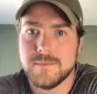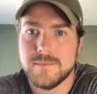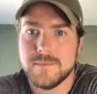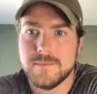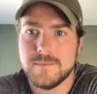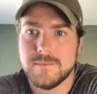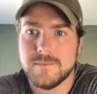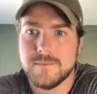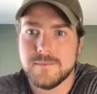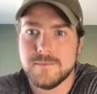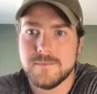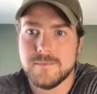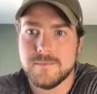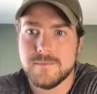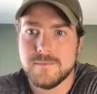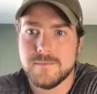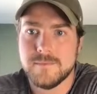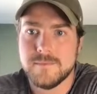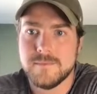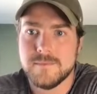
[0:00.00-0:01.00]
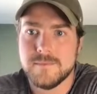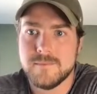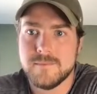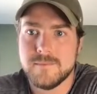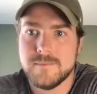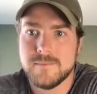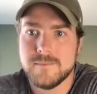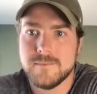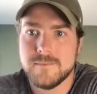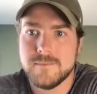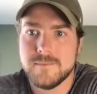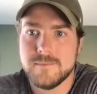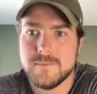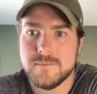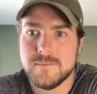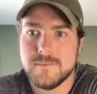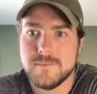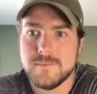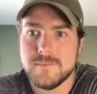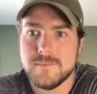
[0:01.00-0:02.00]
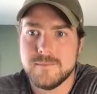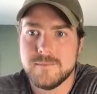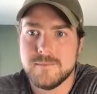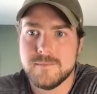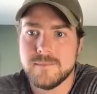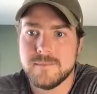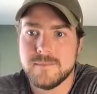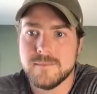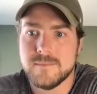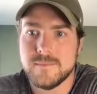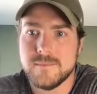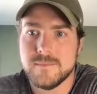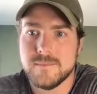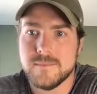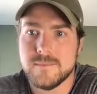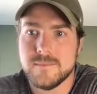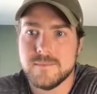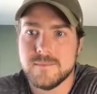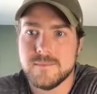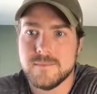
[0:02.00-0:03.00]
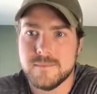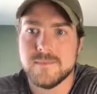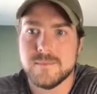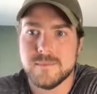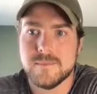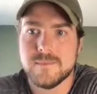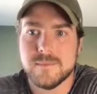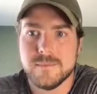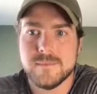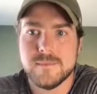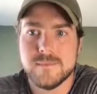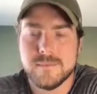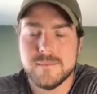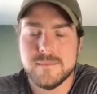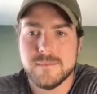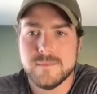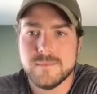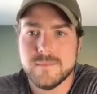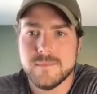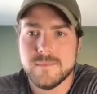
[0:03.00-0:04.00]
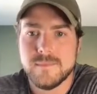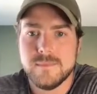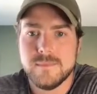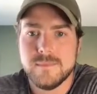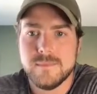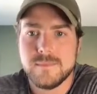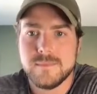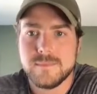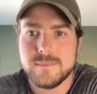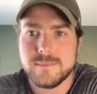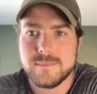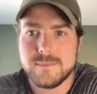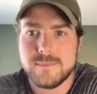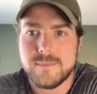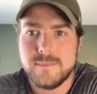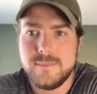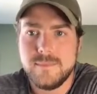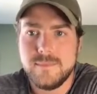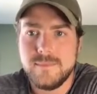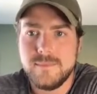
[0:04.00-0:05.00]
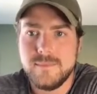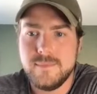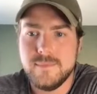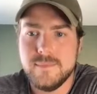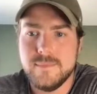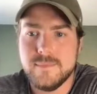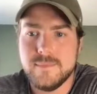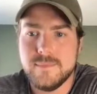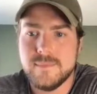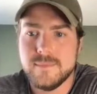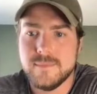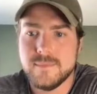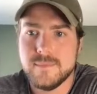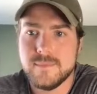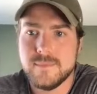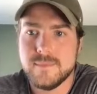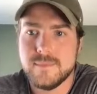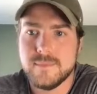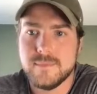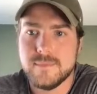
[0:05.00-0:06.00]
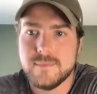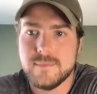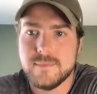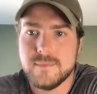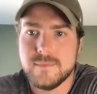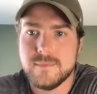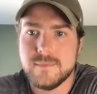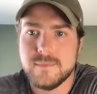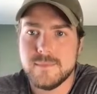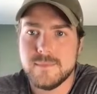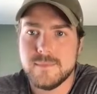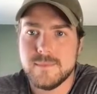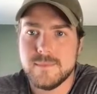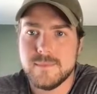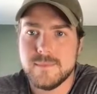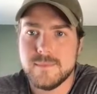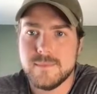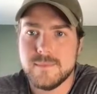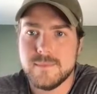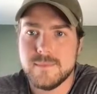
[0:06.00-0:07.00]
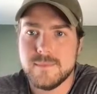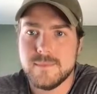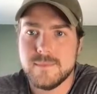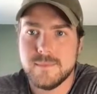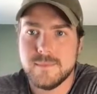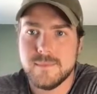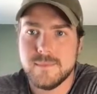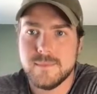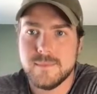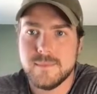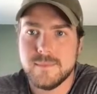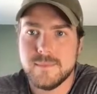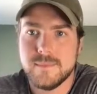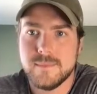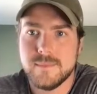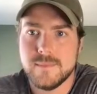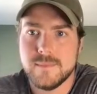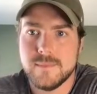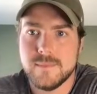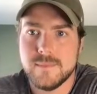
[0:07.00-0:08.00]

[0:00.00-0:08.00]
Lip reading: (silent)